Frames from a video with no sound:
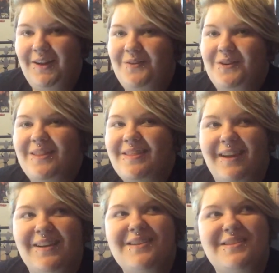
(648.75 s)
want to
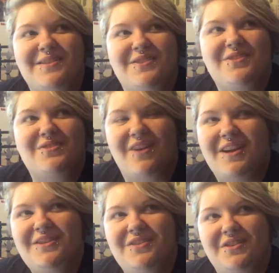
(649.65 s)
thank the
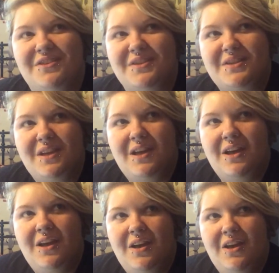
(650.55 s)
strangers
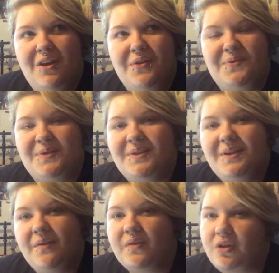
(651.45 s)
who didn't
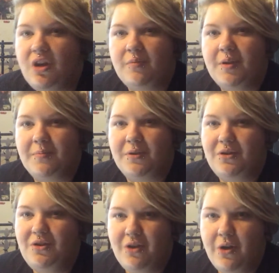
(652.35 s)
even know me but
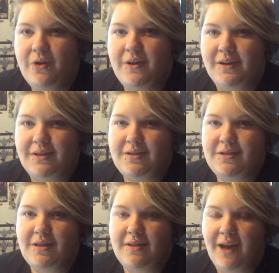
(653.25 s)

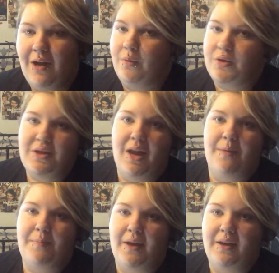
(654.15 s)
noticed that I wasn't
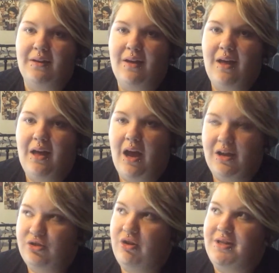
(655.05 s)
happy
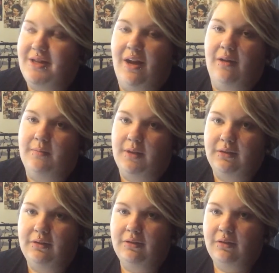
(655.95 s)
and tried to help me.
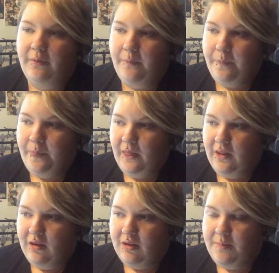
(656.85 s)

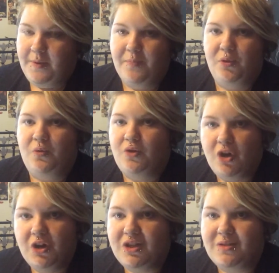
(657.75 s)
The people who
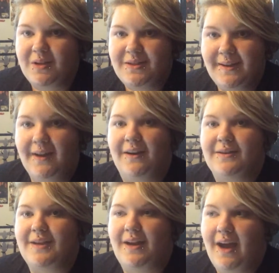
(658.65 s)
noticed my
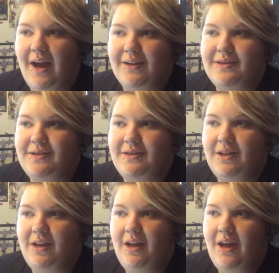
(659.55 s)
scars and asked
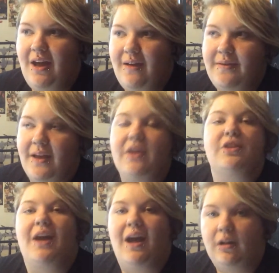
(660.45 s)
if they
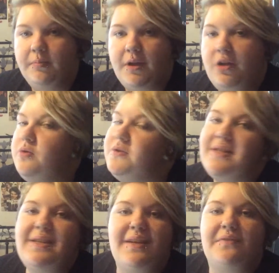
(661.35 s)
could help, who
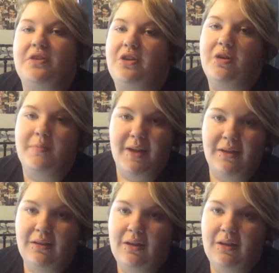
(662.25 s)
didn't even know me.